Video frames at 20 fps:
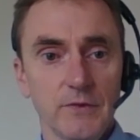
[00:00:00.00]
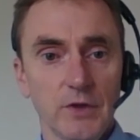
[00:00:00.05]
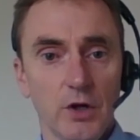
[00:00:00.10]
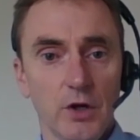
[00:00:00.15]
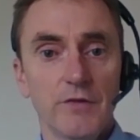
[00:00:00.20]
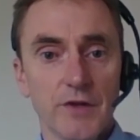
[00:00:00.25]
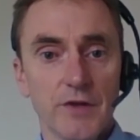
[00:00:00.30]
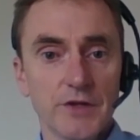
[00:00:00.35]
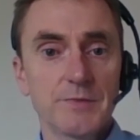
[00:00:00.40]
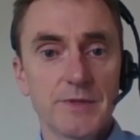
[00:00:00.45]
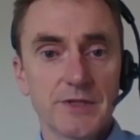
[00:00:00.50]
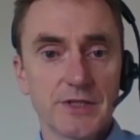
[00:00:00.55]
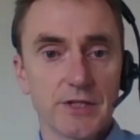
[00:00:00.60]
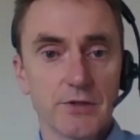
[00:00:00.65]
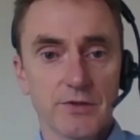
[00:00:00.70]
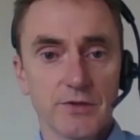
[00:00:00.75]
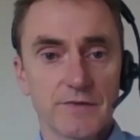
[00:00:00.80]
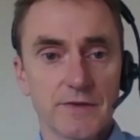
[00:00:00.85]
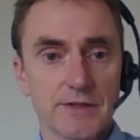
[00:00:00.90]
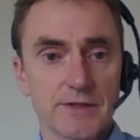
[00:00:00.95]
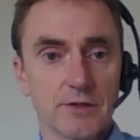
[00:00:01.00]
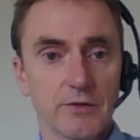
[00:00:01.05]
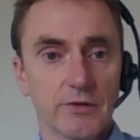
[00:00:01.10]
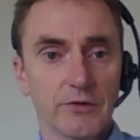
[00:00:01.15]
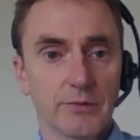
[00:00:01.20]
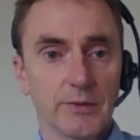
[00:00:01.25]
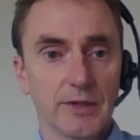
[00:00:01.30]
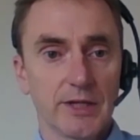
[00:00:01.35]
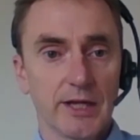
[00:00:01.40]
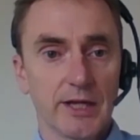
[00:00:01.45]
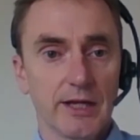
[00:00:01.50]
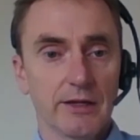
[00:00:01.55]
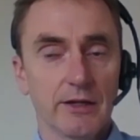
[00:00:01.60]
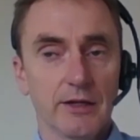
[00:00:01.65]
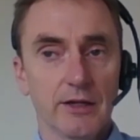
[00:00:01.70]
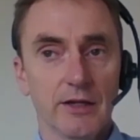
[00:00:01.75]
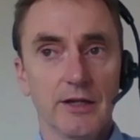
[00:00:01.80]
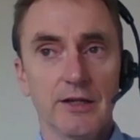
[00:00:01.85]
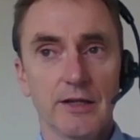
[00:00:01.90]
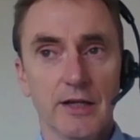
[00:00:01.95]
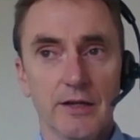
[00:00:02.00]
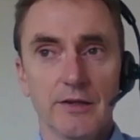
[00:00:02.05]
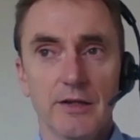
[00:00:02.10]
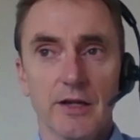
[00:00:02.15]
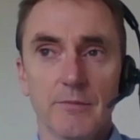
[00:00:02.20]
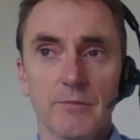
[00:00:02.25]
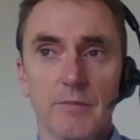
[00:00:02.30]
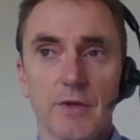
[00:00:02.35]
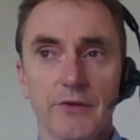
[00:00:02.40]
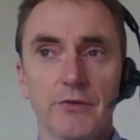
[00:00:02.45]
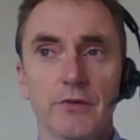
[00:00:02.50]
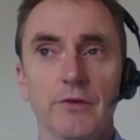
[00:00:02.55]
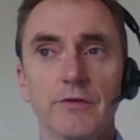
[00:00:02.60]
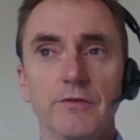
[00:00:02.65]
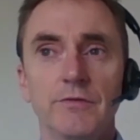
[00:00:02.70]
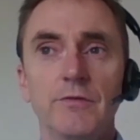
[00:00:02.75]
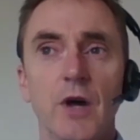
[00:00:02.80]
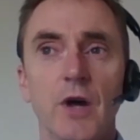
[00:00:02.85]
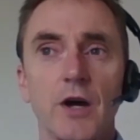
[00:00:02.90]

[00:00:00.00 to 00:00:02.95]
of those materials for as long as we can. And my sort of